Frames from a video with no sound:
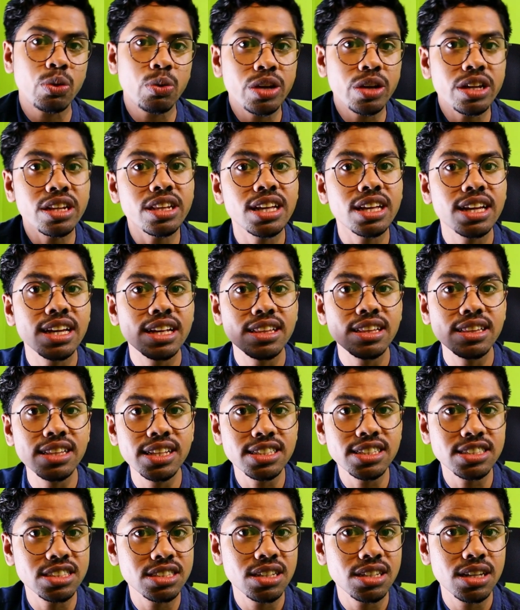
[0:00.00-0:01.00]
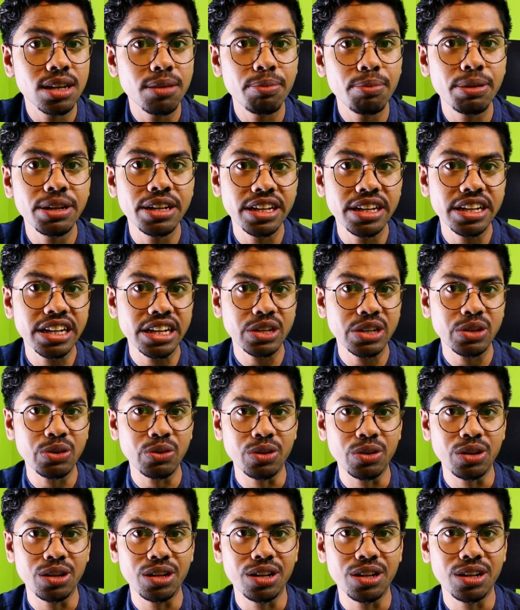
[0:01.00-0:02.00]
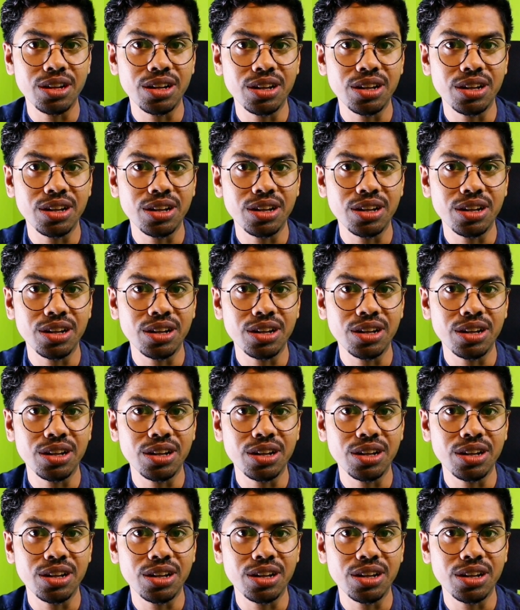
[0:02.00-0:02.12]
with this PDK tool.